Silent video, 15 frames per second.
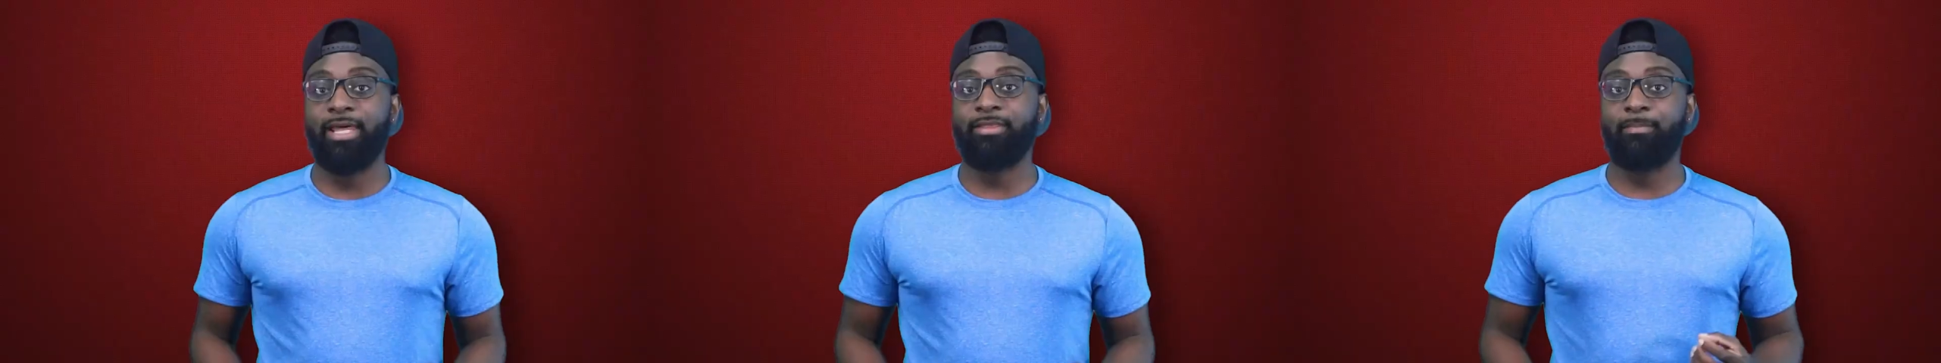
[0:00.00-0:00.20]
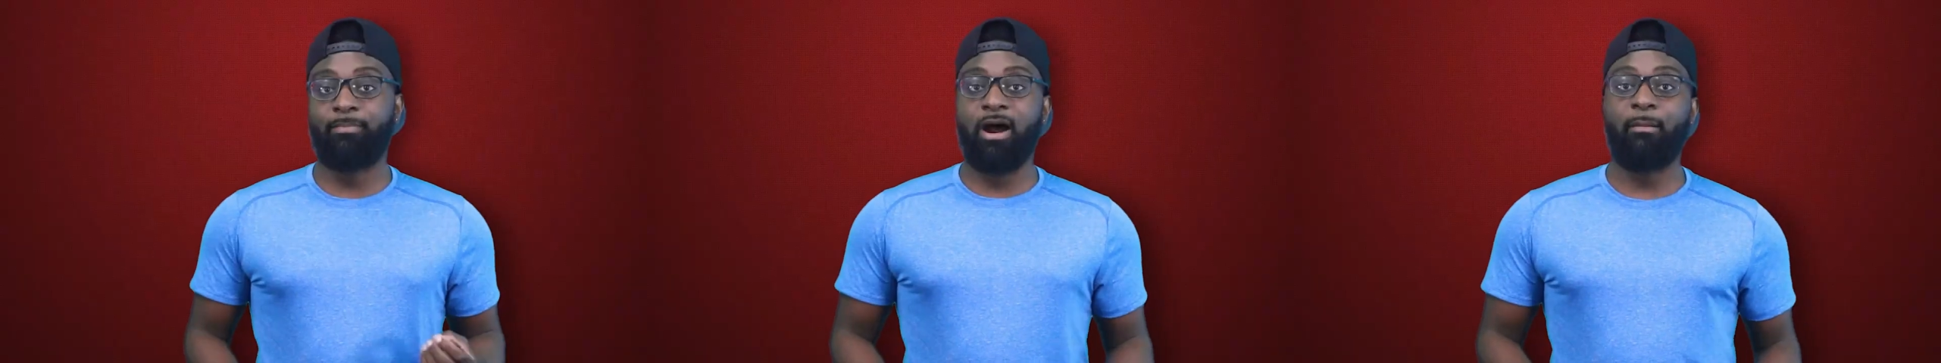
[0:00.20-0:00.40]

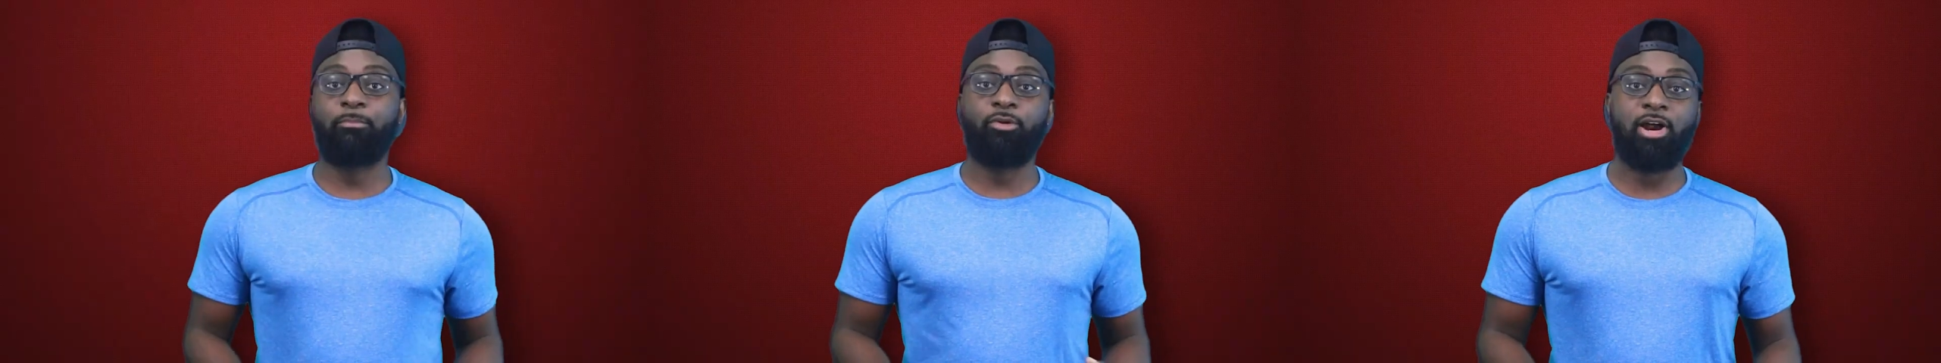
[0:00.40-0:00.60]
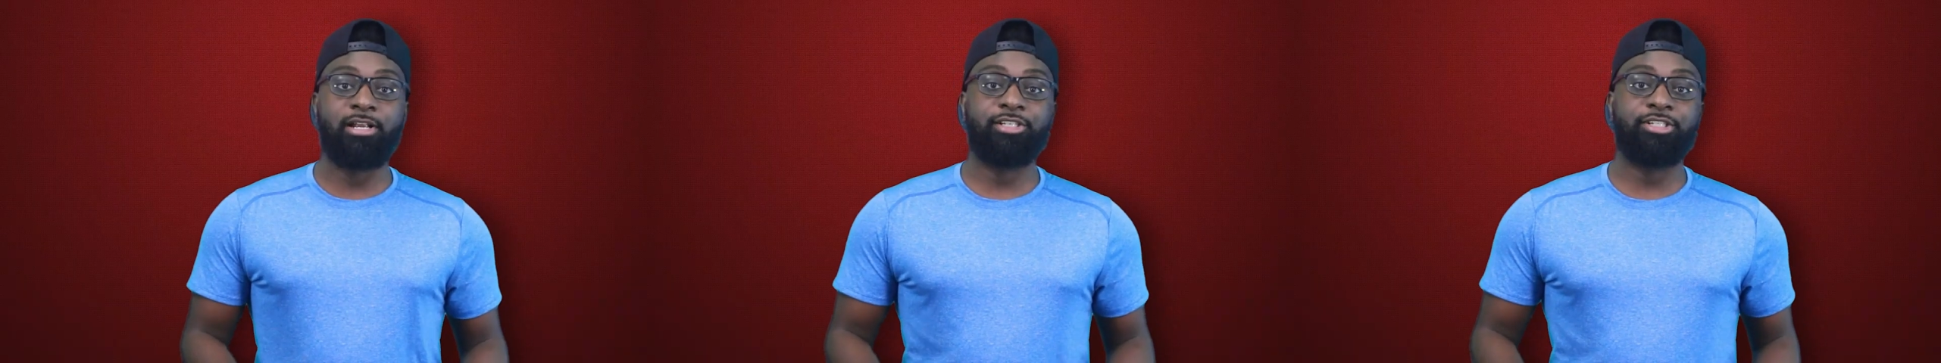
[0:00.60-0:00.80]
that the
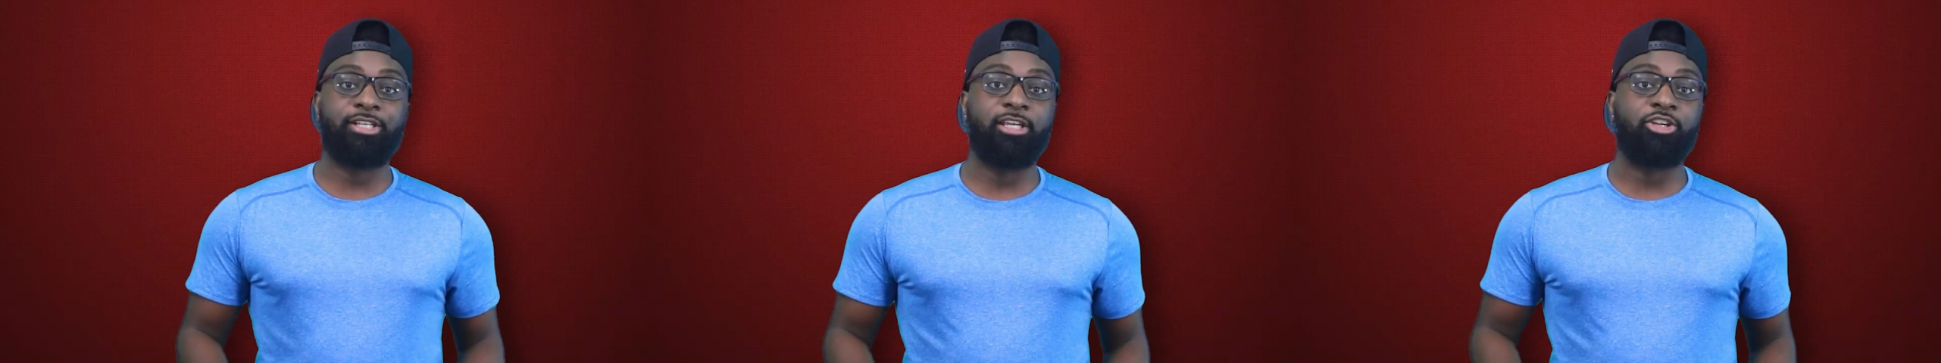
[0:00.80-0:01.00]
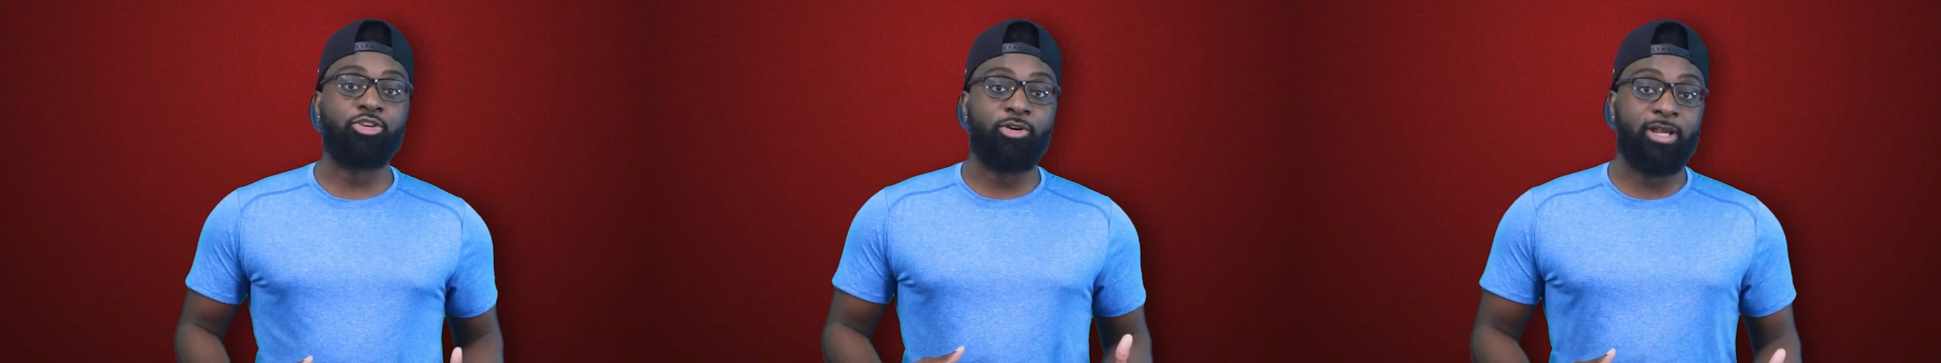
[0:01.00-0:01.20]

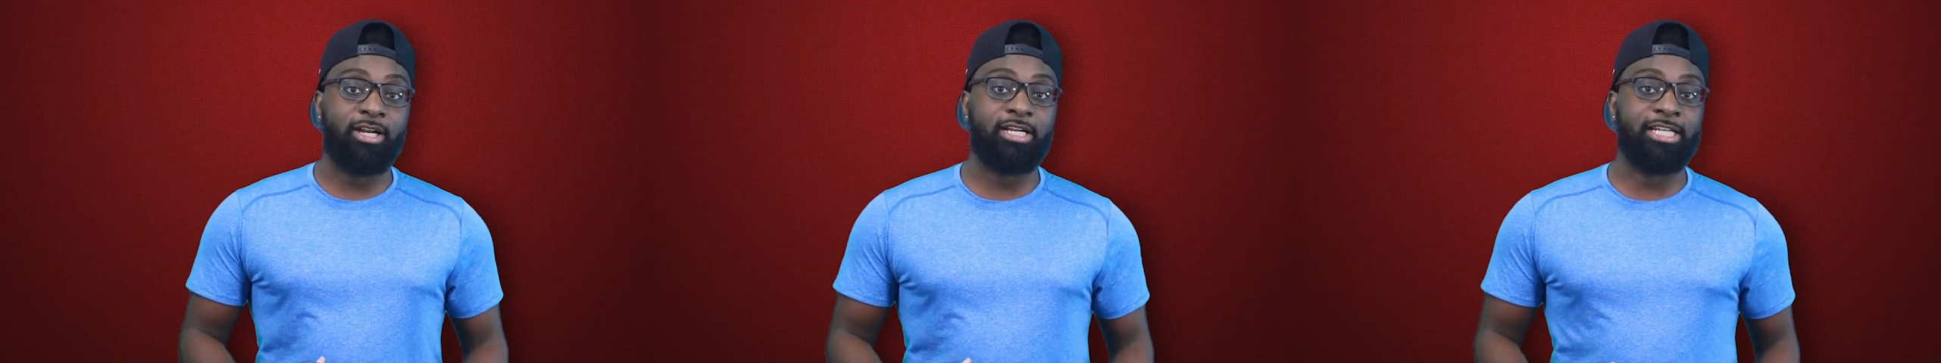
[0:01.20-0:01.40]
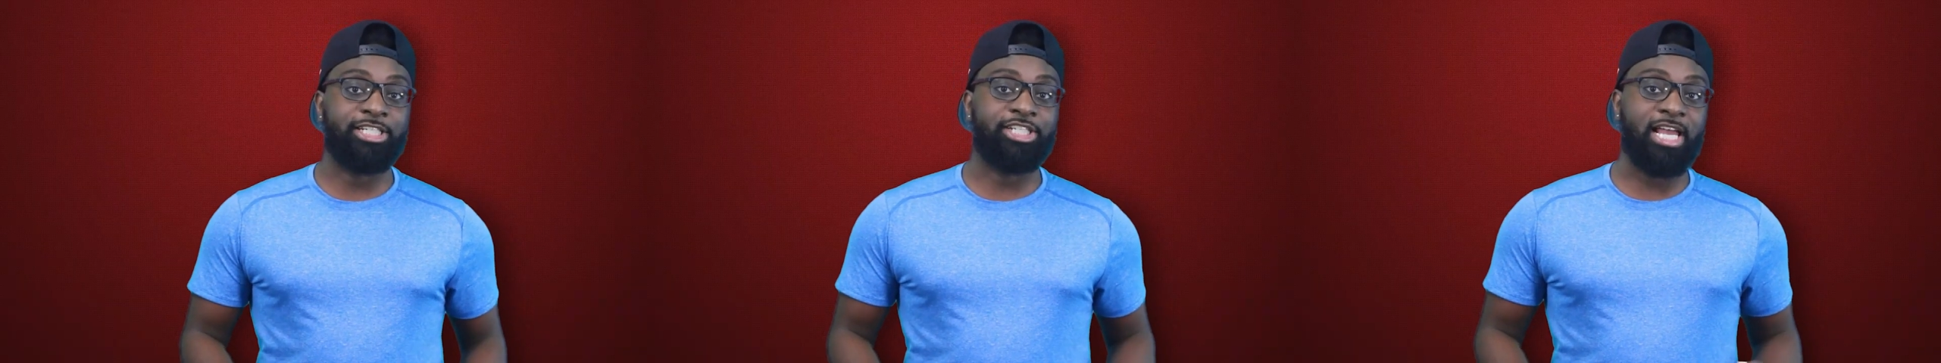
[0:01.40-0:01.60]
paparazzi
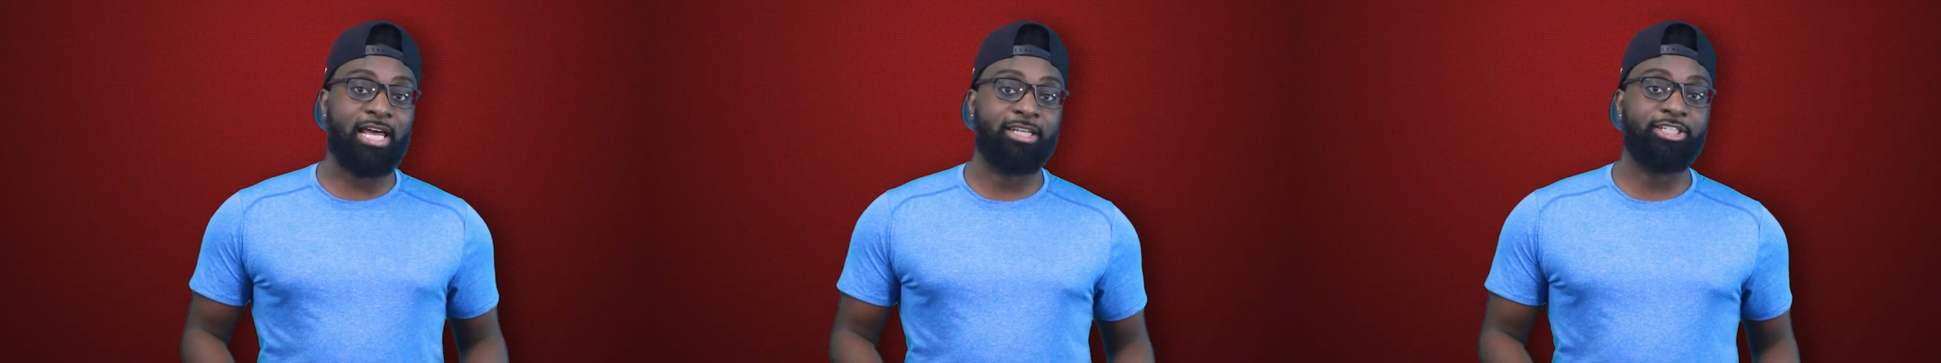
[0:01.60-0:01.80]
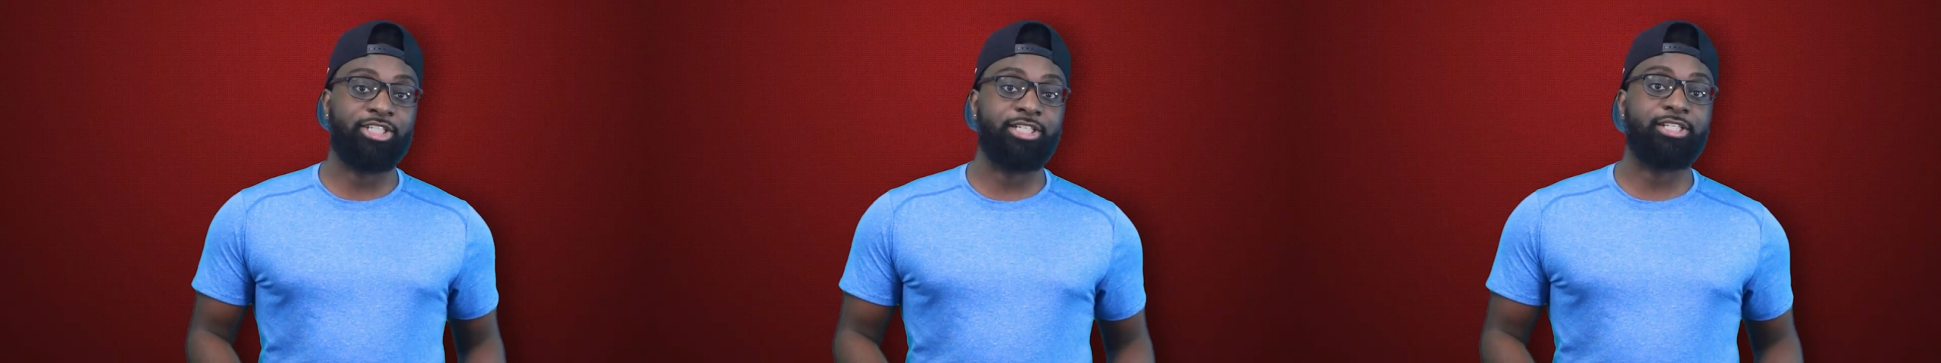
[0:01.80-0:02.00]
created a
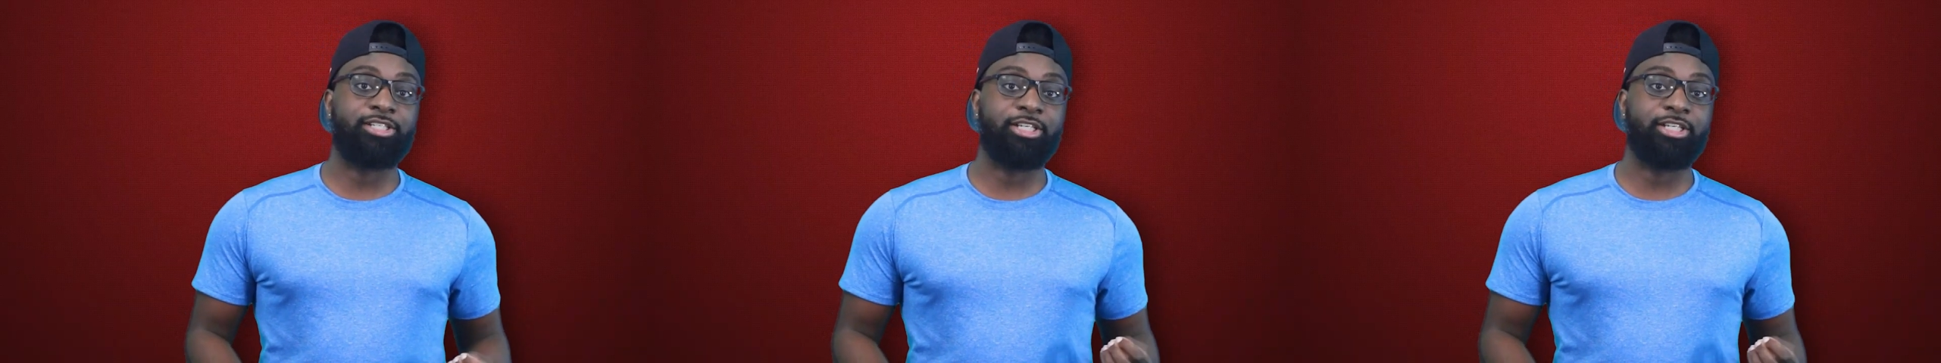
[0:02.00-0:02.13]
challenging